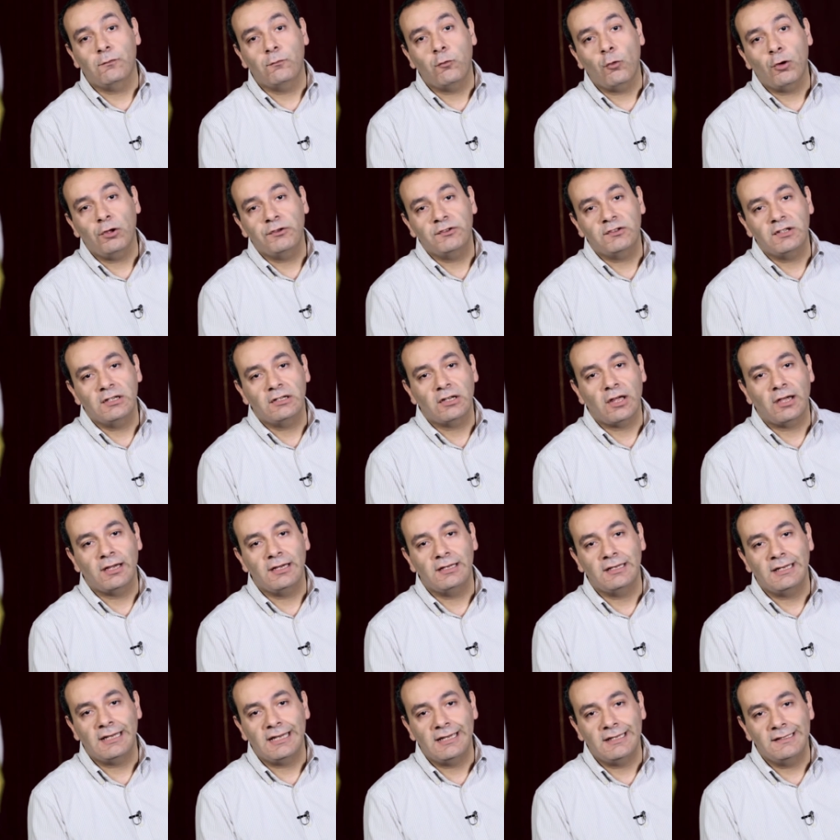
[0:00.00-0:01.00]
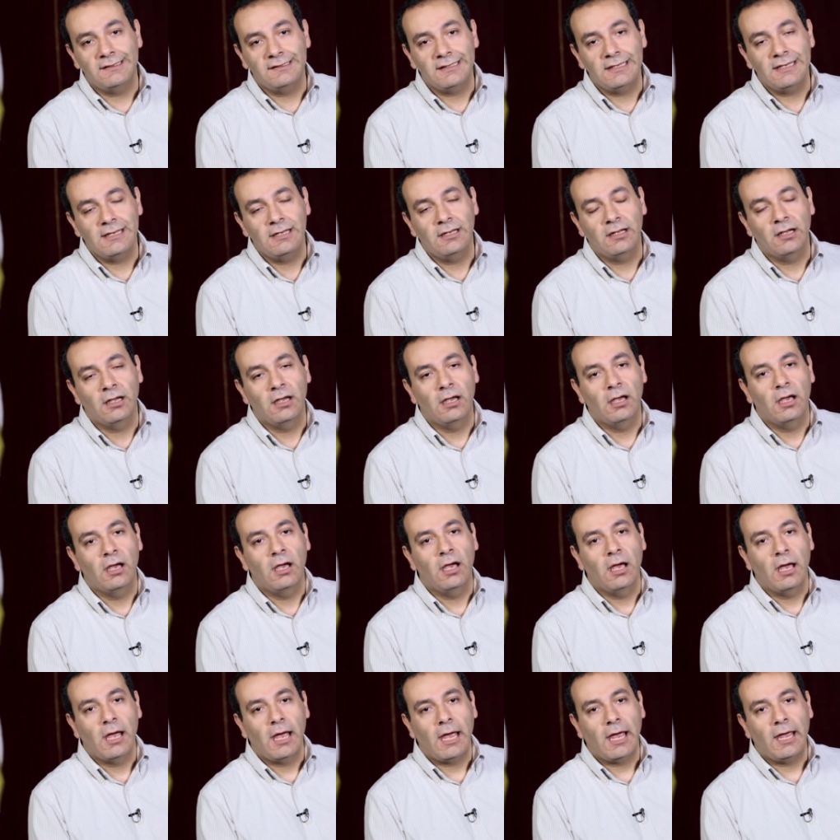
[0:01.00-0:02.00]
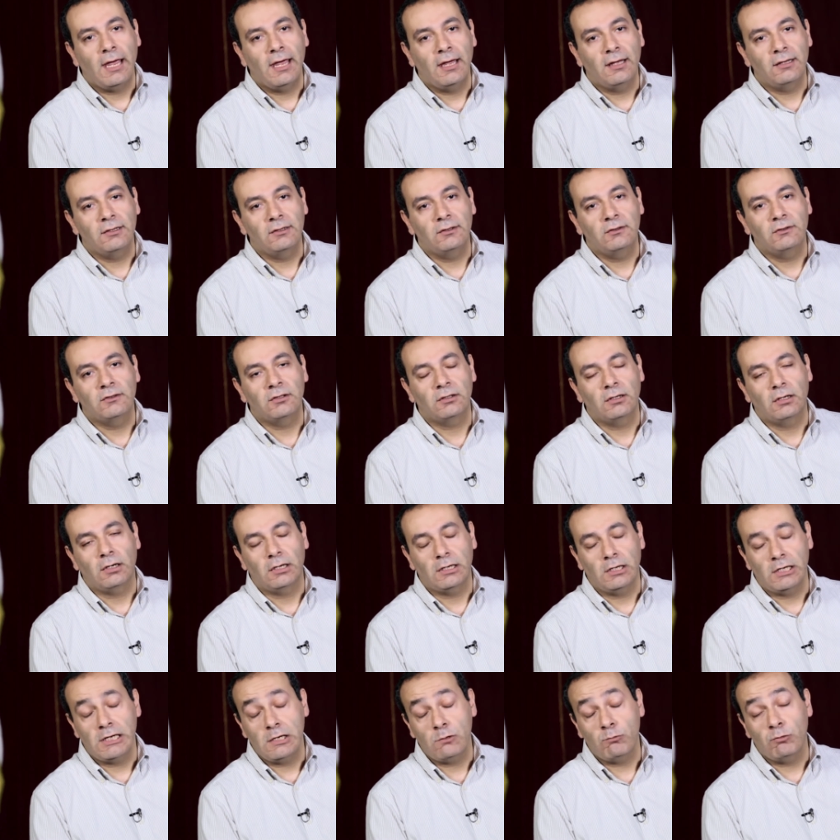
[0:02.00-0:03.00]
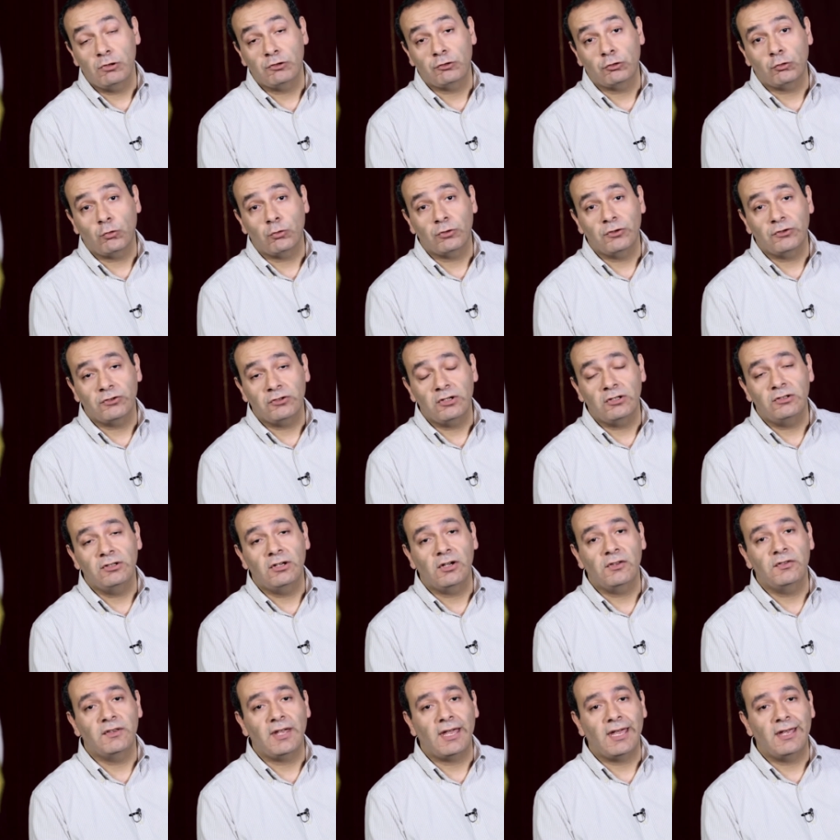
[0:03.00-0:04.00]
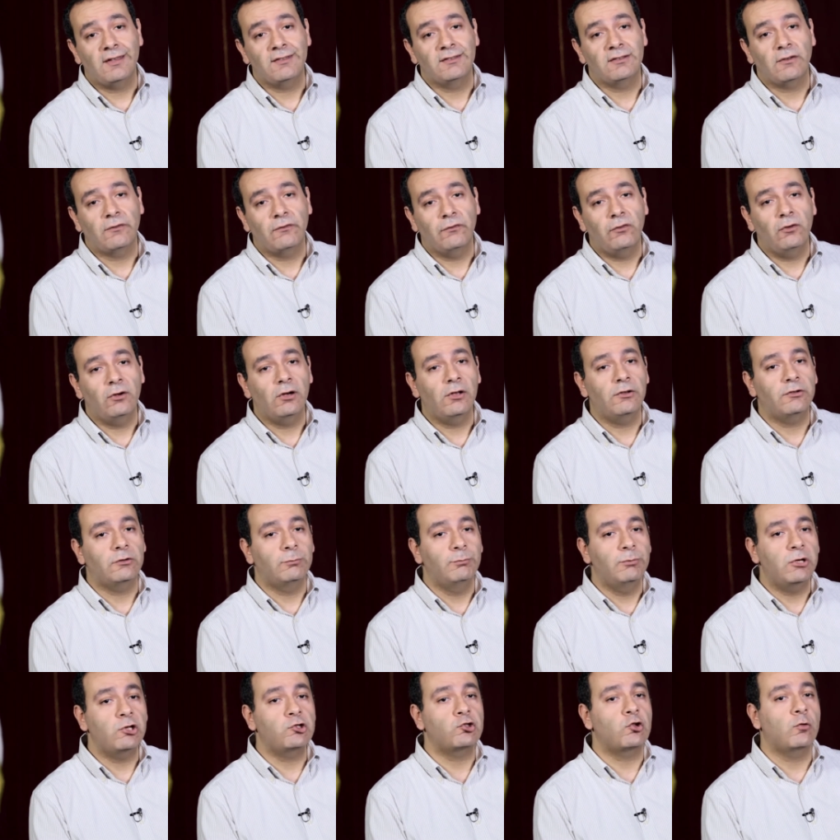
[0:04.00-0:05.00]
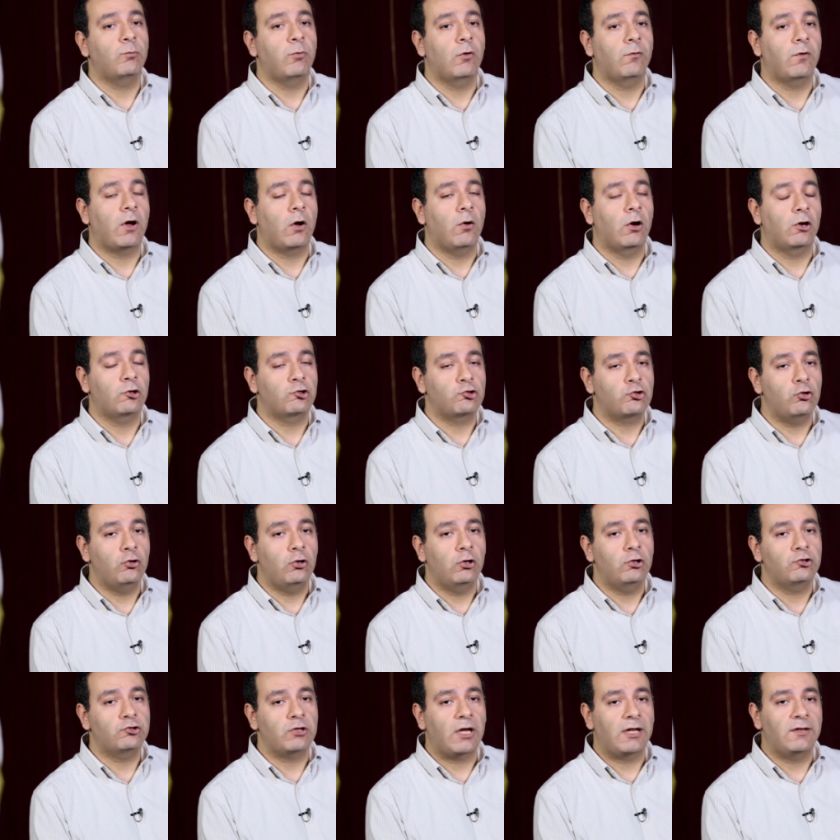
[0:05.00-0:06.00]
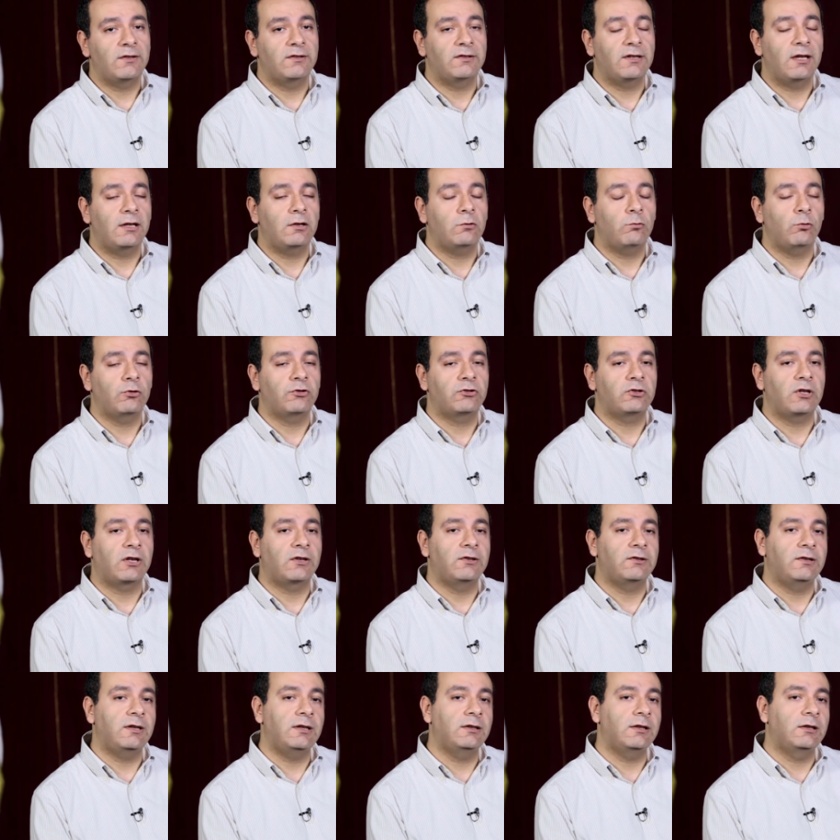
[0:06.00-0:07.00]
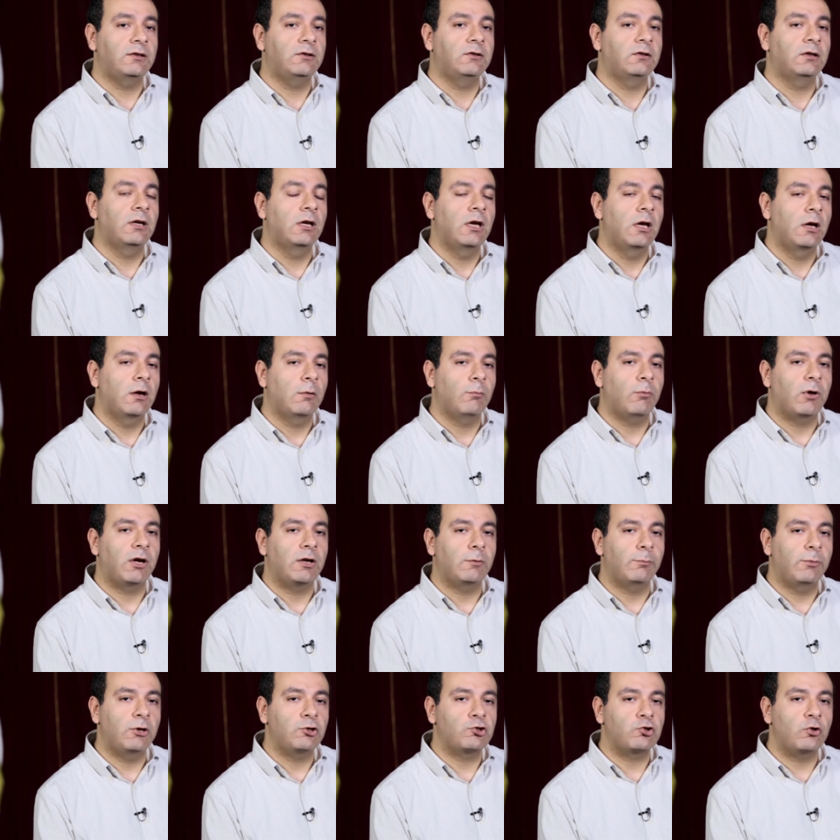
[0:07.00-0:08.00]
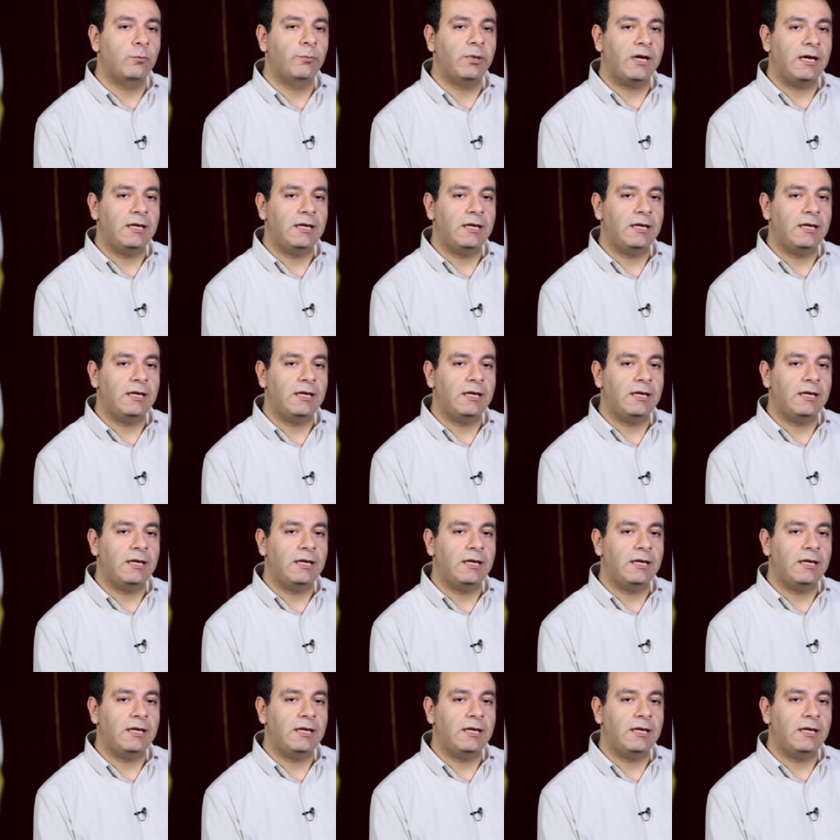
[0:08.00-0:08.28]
49 AD, and he was considered as the first bishop of our church and then was succeeded by Bishop